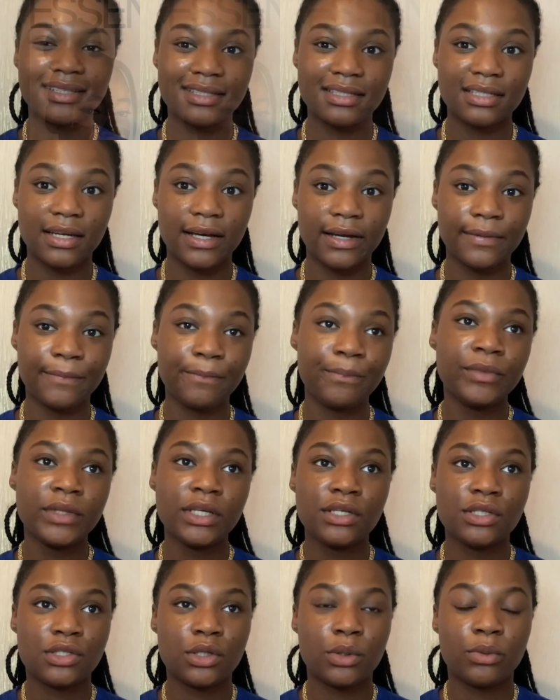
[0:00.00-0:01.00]
design.
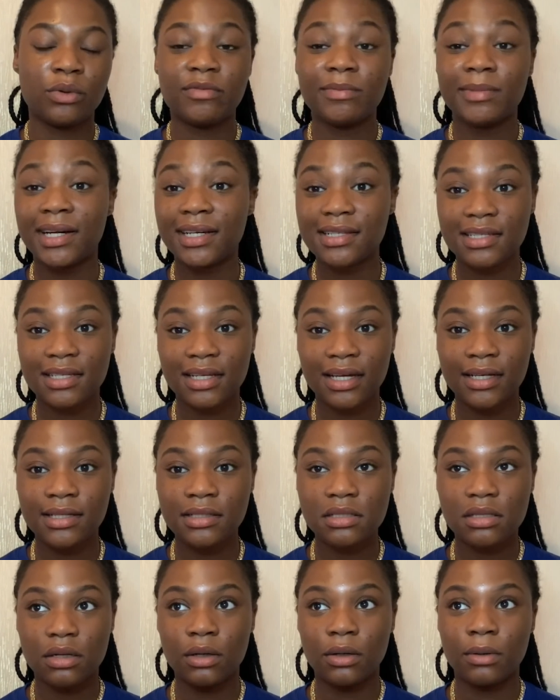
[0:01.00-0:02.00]
So with my
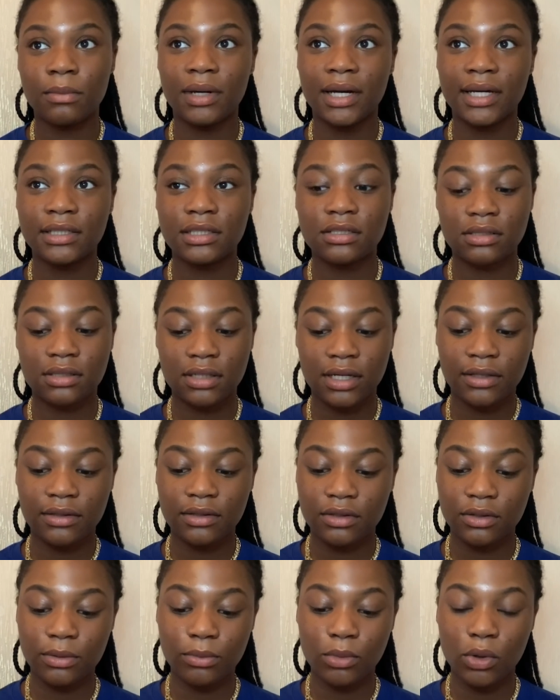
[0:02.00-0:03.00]
designs, I
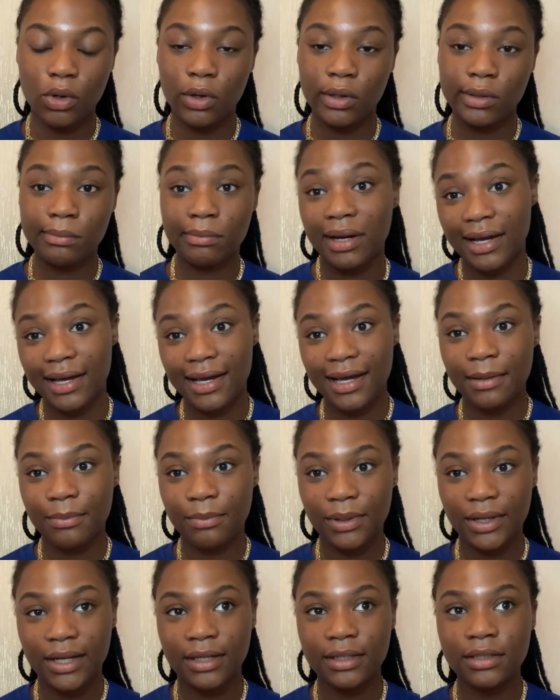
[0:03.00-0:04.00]
designed them on my
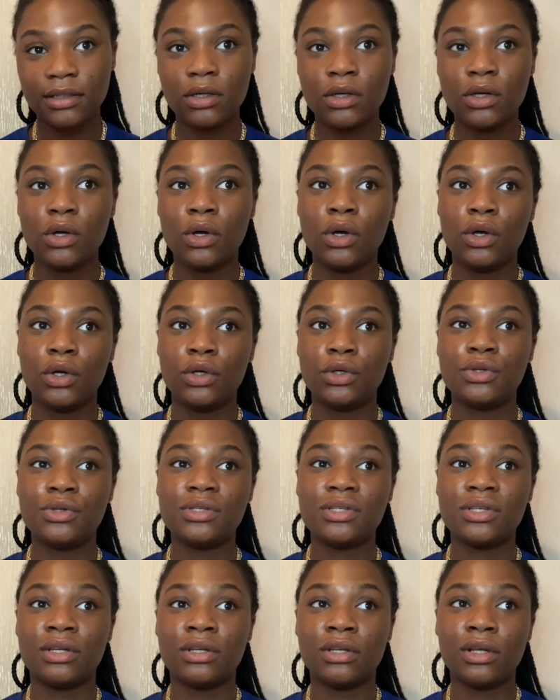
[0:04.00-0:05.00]
iPad
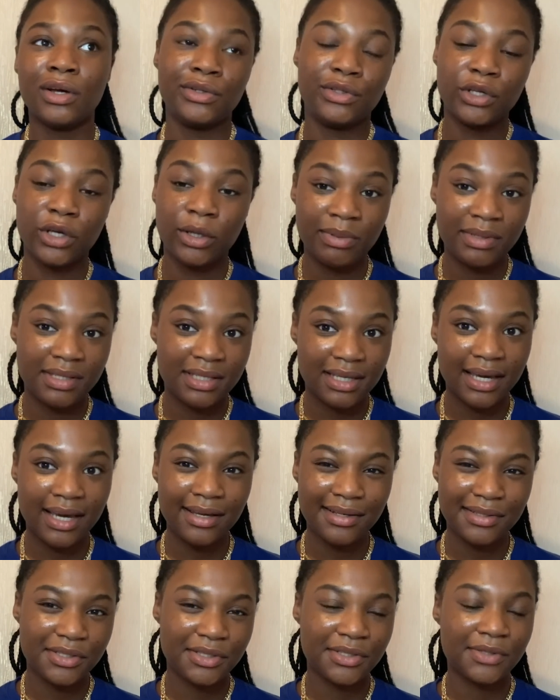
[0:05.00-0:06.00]
using Adobe
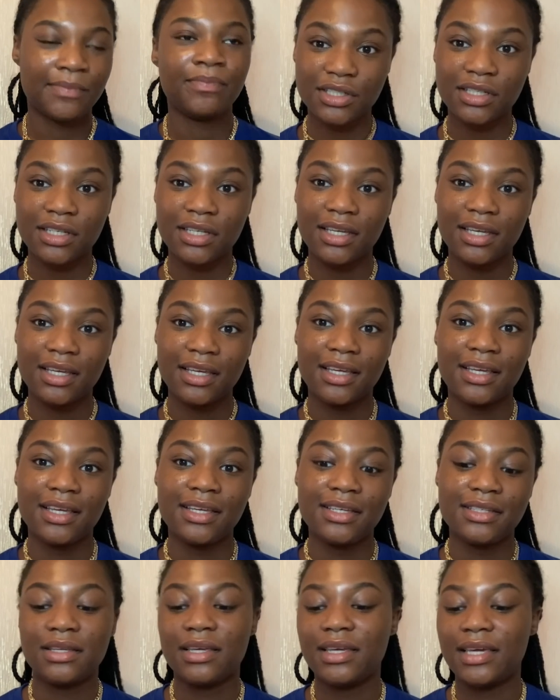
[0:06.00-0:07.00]
Sketch.
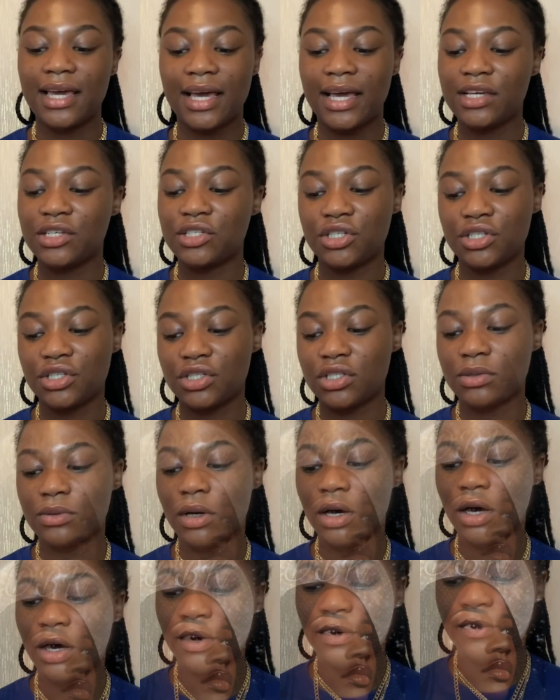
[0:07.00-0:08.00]
So yeah, it's just
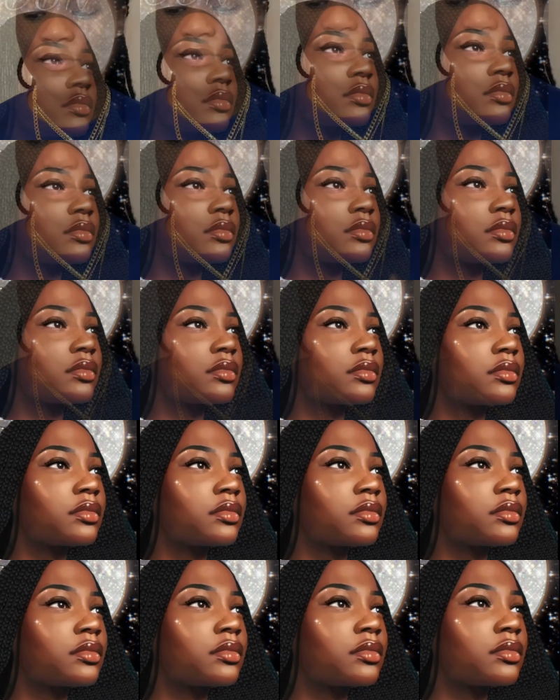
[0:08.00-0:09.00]

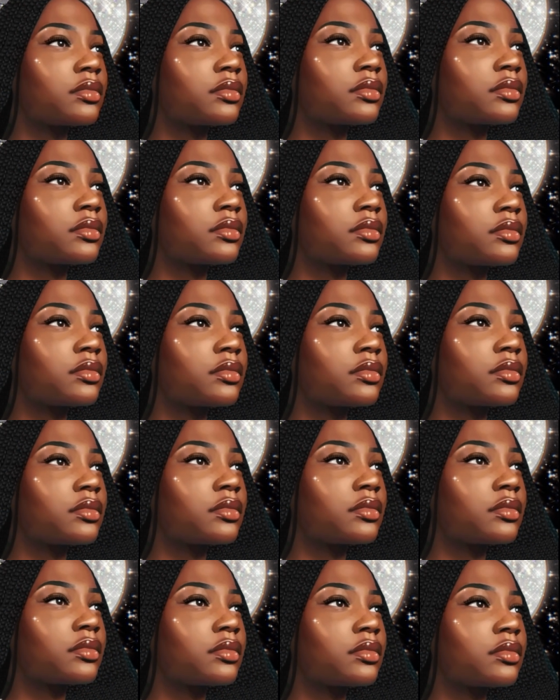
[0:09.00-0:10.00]
art on
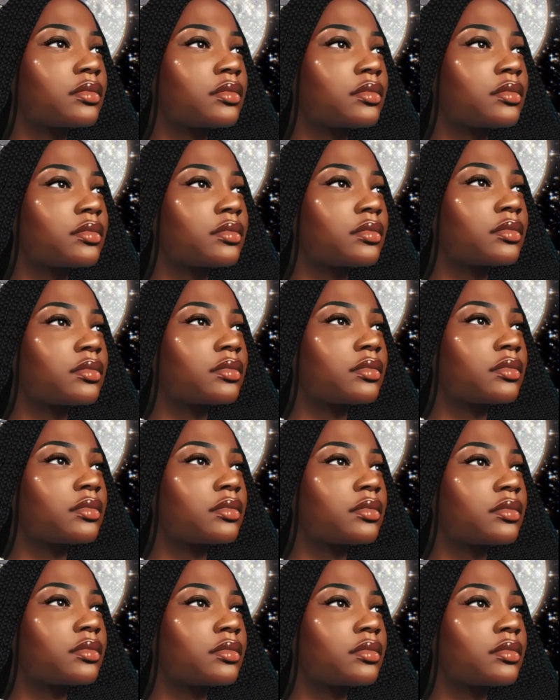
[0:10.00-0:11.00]
a digital
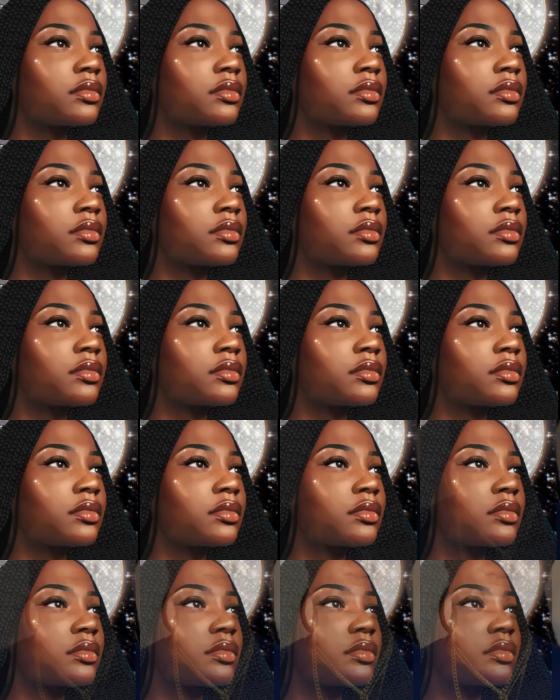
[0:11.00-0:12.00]

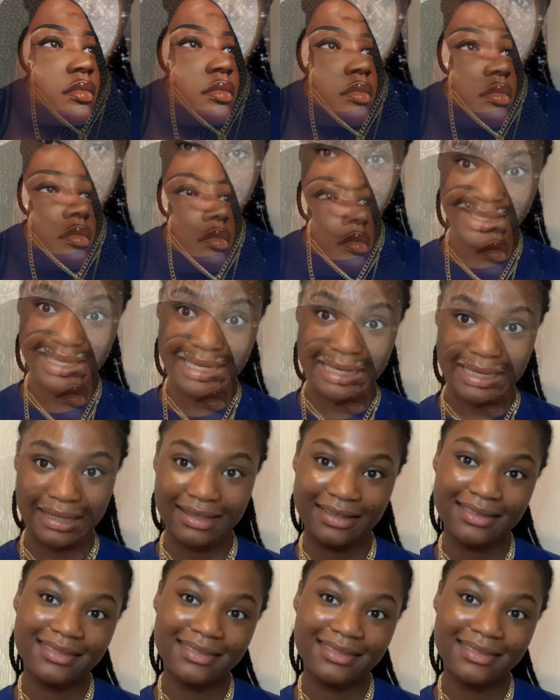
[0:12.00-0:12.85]
technology thing,